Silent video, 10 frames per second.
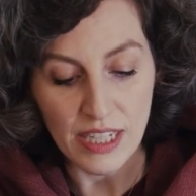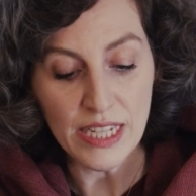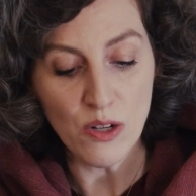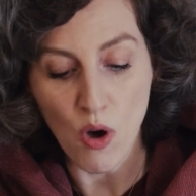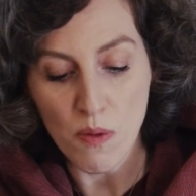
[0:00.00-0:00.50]

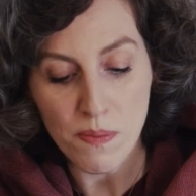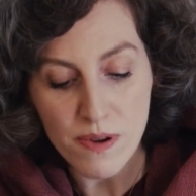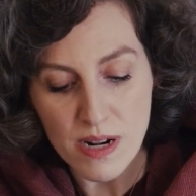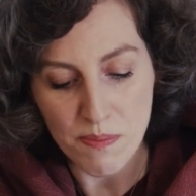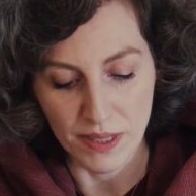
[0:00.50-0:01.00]

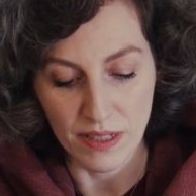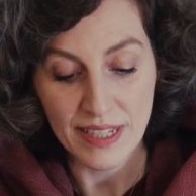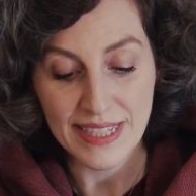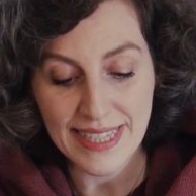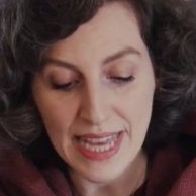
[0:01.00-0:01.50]

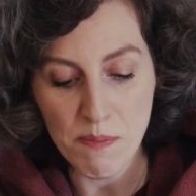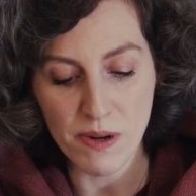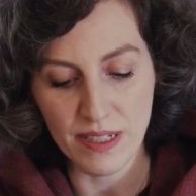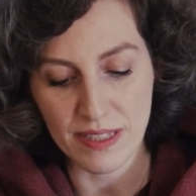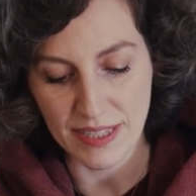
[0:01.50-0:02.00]
incomparable,
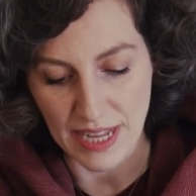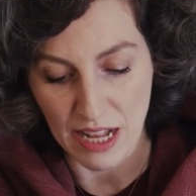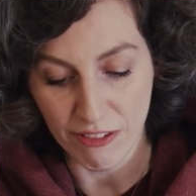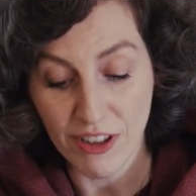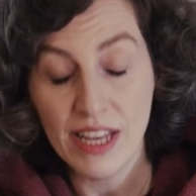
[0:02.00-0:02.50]
separate
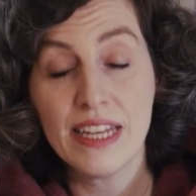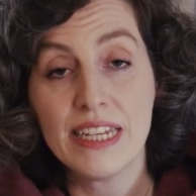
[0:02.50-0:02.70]
self